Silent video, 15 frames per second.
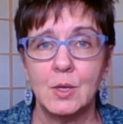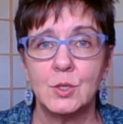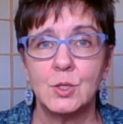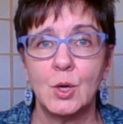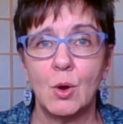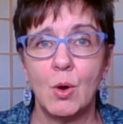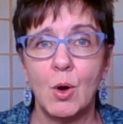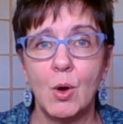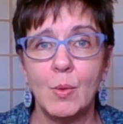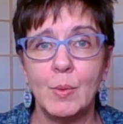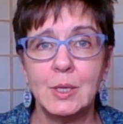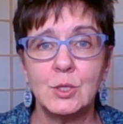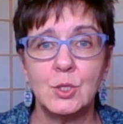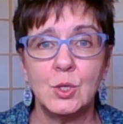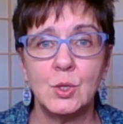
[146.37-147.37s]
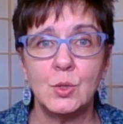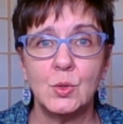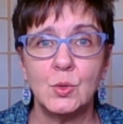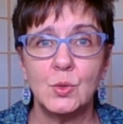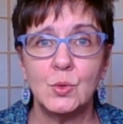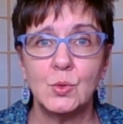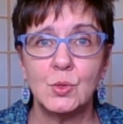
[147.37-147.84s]
So always
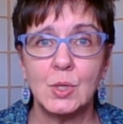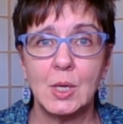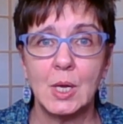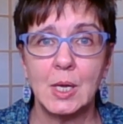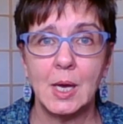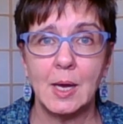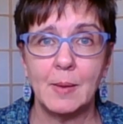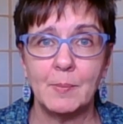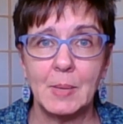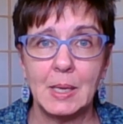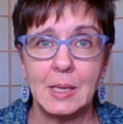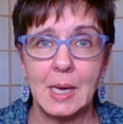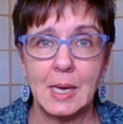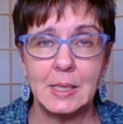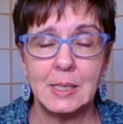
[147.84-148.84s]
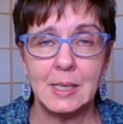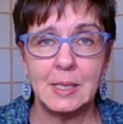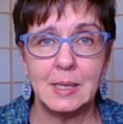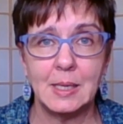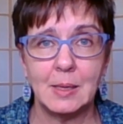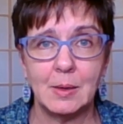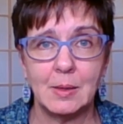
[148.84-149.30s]
use an
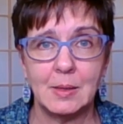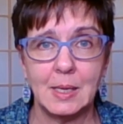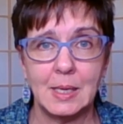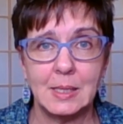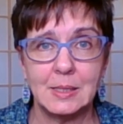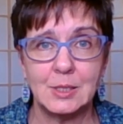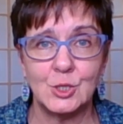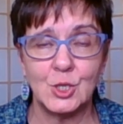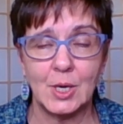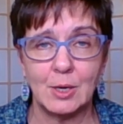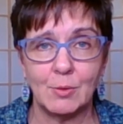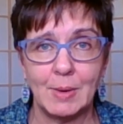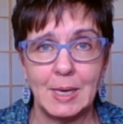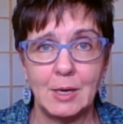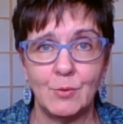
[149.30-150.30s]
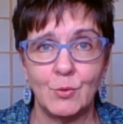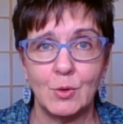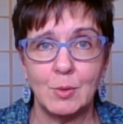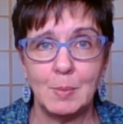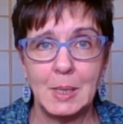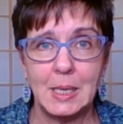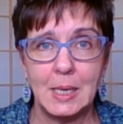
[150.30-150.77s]
ID that is generated for
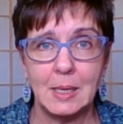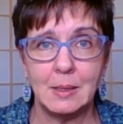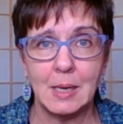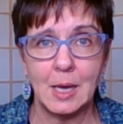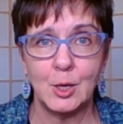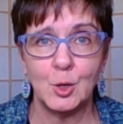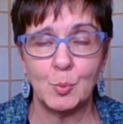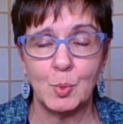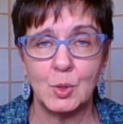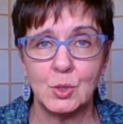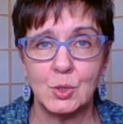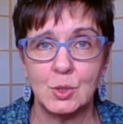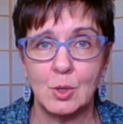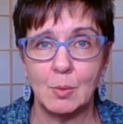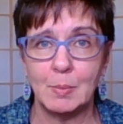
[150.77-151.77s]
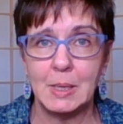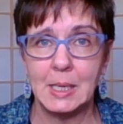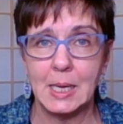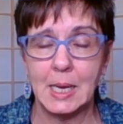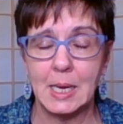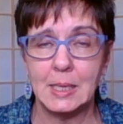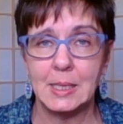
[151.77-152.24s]
the meeting, not your personal
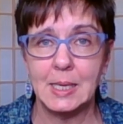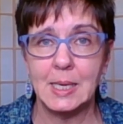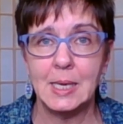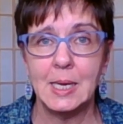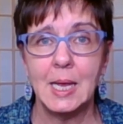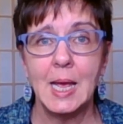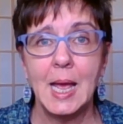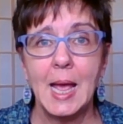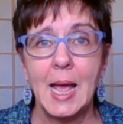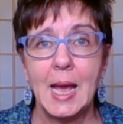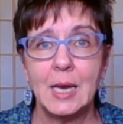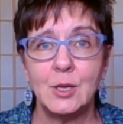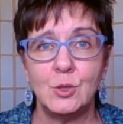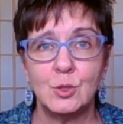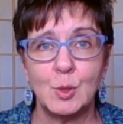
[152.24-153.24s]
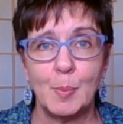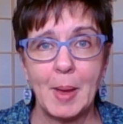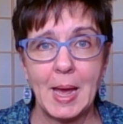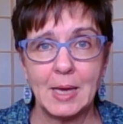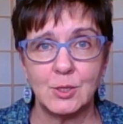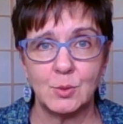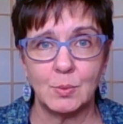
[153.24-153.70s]
meeting ID, and use a
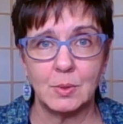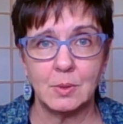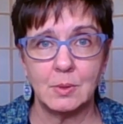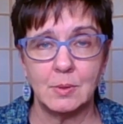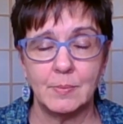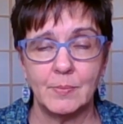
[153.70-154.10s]
password.